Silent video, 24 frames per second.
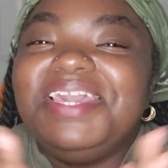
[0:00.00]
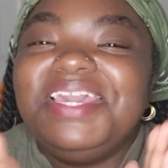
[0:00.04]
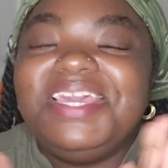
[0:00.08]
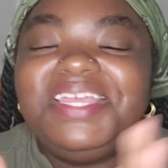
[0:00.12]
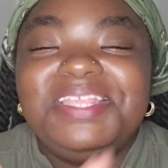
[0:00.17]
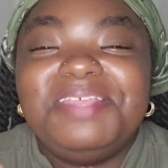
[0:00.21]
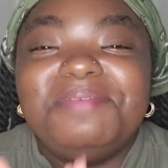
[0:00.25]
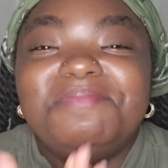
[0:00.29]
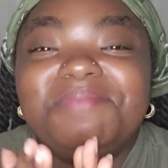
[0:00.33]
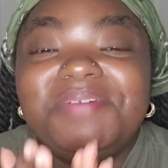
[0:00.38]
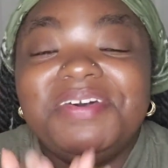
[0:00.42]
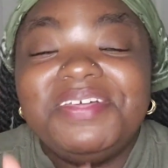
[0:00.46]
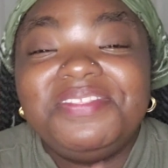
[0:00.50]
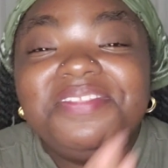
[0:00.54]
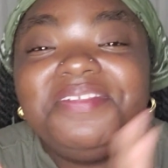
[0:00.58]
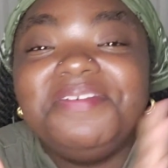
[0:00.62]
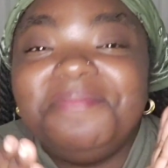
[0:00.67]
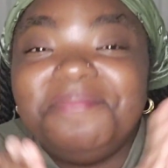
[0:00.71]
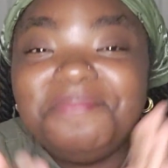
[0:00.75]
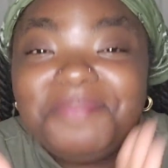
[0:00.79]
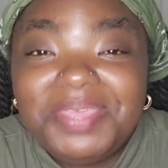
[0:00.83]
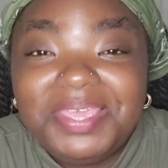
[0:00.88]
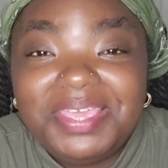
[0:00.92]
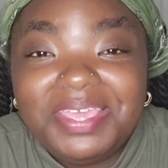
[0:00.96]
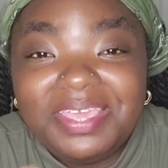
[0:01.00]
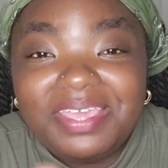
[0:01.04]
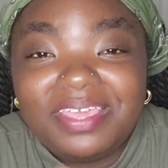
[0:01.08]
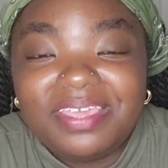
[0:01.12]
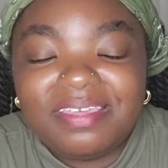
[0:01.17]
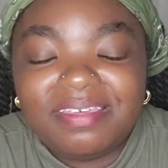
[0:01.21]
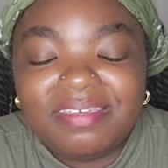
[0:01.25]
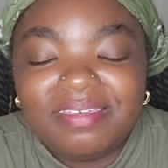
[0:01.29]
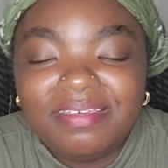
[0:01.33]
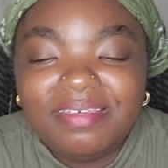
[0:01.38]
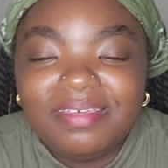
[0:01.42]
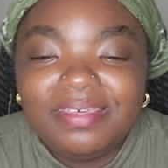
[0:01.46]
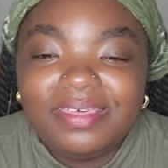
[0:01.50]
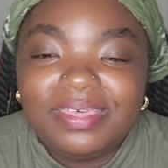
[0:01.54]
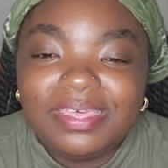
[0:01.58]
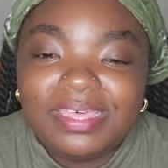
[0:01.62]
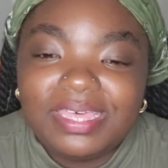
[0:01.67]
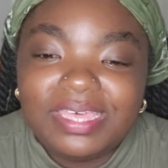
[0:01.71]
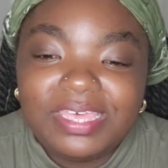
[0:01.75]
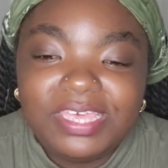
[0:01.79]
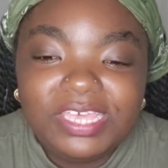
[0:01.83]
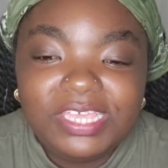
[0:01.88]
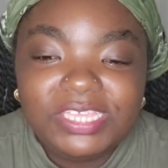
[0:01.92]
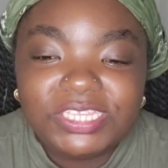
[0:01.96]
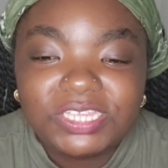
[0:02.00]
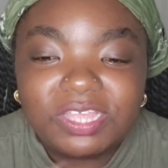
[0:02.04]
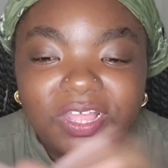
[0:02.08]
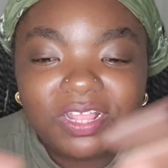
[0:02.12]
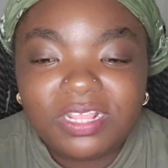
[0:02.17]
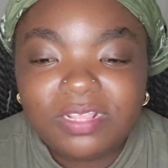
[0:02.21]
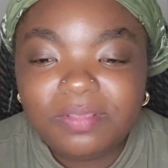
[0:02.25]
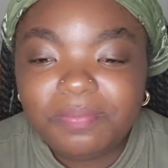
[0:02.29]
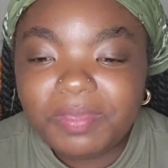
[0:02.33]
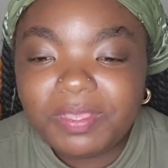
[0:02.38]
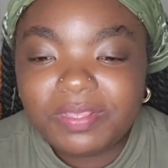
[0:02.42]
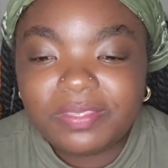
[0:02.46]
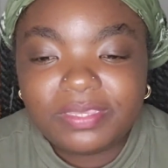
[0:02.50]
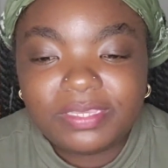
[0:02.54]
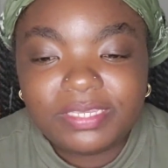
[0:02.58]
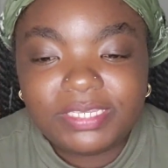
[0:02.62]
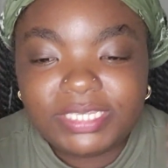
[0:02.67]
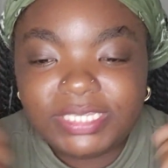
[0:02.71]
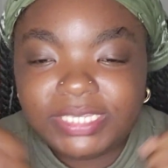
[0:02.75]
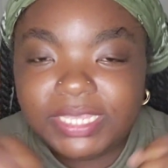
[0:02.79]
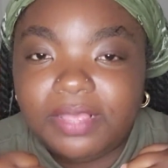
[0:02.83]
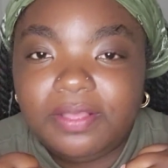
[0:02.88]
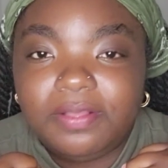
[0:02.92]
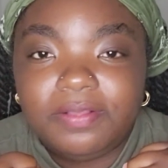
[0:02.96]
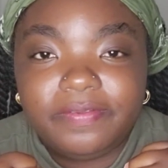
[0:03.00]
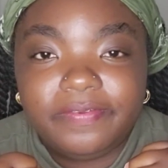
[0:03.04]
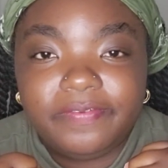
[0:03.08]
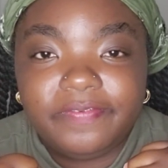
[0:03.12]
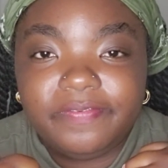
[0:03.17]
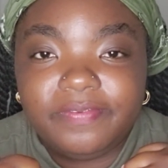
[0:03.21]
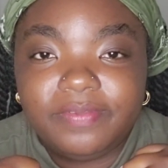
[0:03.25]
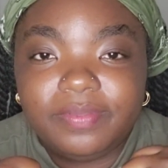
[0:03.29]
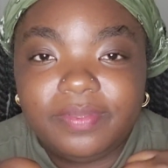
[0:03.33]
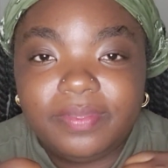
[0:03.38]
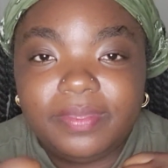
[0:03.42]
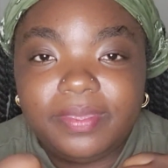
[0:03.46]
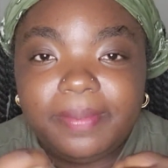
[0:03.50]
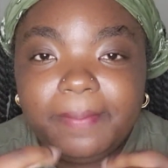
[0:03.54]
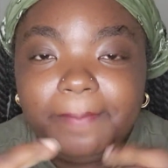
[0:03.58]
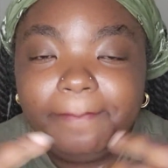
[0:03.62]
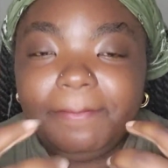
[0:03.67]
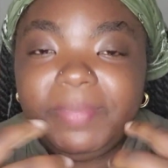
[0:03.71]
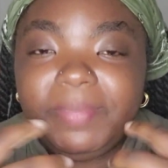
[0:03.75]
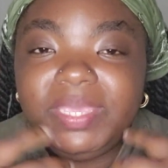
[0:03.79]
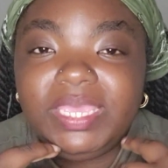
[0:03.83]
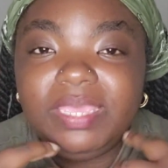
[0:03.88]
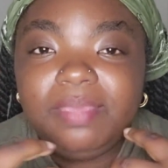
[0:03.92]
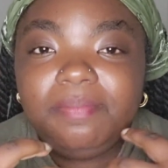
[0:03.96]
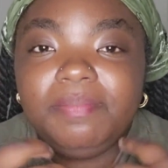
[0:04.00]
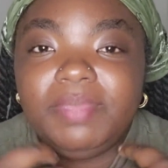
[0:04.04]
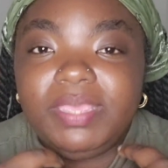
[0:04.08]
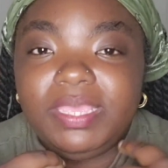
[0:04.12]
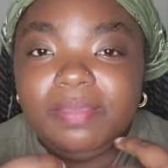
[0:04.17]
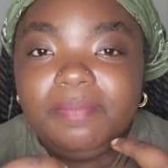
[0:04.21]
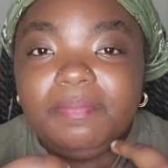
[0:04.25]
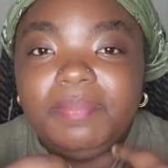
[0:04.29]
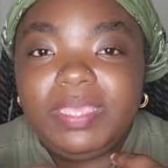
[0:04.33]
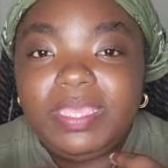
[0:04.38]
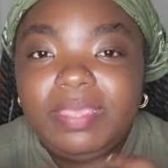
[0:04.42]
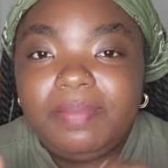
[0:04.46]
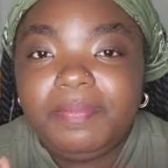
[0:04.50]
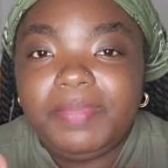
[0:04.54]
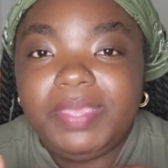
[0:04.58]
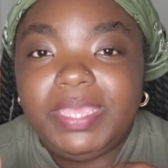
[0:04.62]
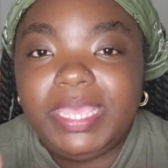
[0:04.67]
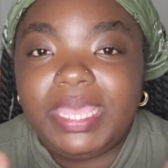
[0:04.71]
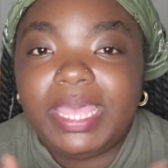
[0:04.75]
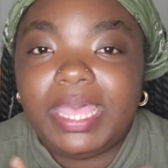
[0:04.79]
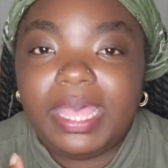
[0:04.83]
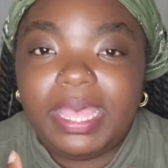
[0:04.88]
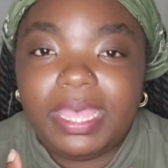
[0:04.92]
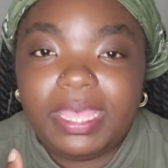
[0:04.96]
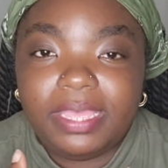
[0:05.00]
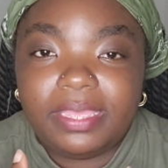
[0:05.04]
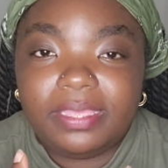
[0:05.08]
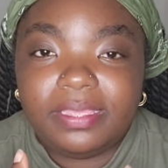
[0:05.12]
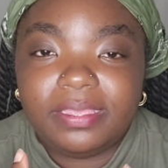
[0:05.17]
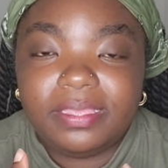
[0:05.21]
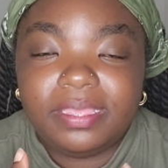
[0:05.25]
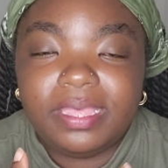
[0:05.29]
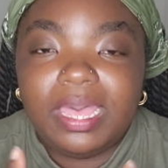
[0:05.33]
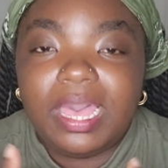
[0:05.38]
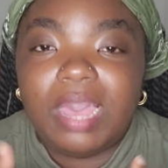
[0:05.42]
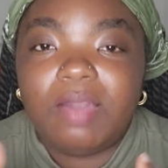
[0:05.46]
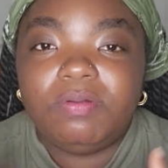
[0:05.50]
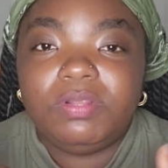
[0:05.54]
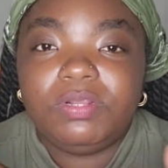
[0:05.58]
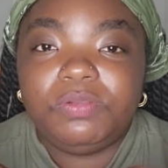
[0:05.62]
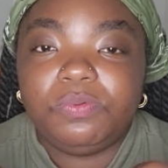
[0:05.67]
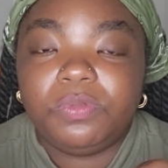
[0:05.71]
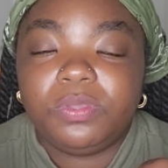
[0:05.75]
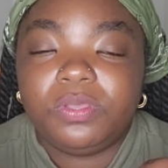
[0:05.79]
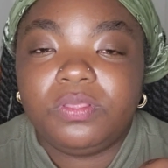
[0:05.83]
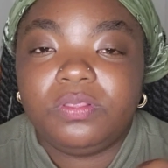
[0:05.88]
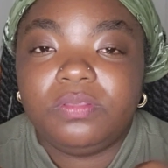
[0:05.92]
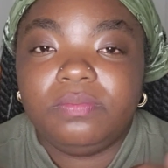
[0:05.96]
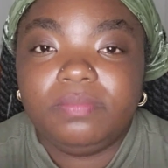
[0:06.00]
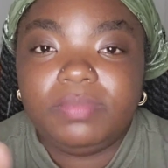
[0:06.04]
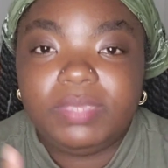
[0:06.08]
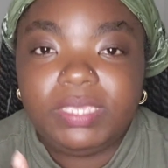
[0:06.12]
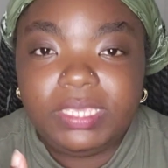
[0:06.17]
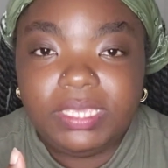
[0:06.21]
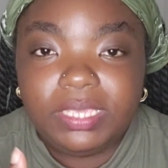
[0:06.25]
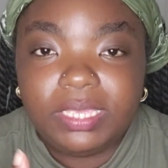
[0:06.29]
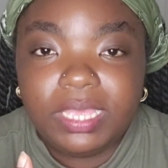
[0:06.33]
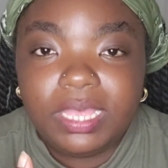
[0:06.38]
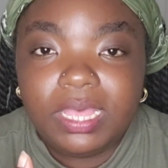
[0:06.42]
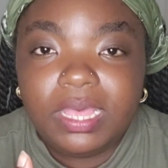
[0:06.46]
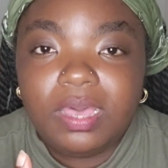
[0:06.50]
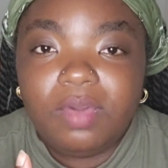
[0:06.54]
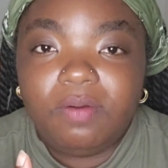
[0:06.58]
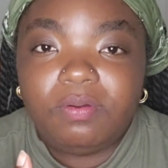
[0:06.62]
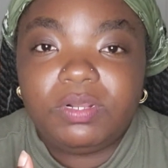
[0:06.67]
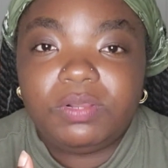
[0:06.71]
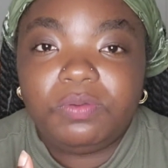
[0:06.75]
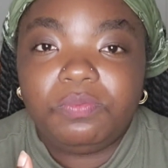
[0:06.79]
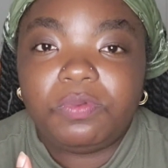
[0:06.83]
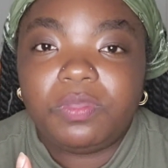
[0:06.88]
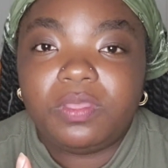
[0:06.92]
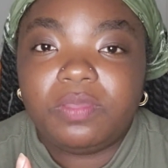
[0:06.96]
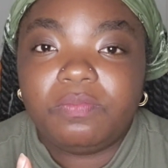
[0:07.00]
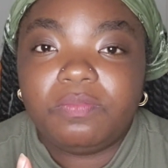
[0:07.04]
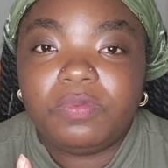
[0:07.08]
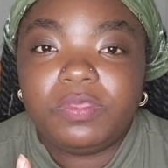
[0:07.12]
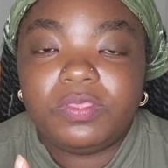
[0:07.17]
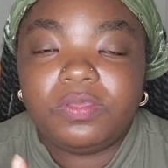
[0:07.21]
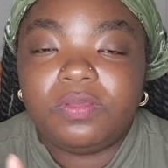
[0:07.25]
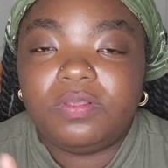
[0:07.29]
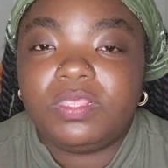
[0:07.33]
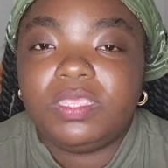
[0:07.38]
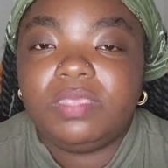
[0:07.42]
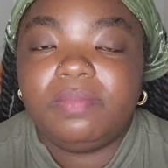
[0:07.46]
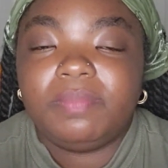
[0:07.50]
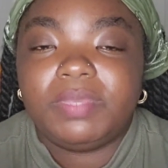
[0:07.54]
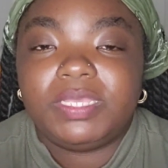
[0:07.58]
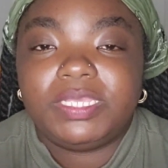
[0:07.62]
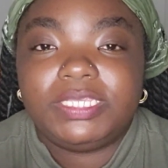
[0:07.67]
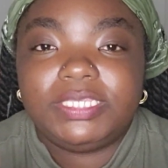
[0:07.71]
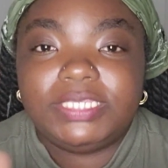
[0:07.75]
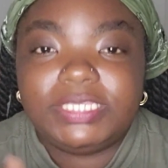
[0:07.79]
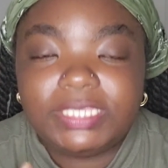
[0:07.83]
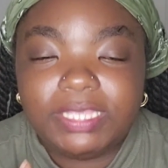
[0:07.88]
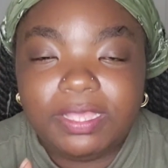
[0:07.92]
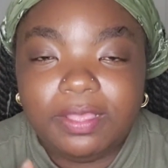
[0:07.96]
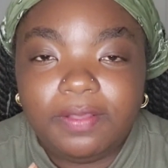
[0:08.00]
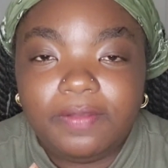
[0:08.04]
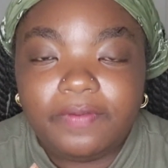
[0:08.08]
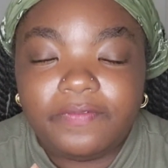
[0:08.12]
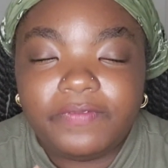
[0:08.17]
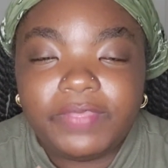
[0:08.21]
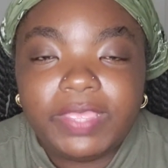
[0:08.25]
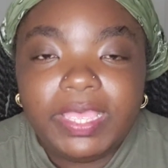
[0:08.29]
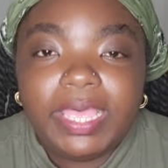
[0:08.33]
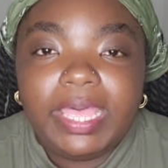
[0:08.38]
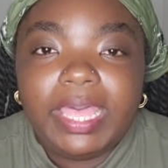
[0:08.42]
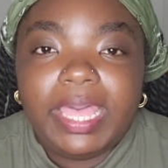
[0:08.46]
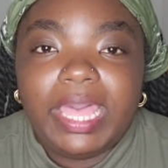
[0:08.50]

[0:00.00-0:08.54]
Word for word: In the month of May, it's all about the self me, me, me, me, I. I want to work on me. I want to work with only myself.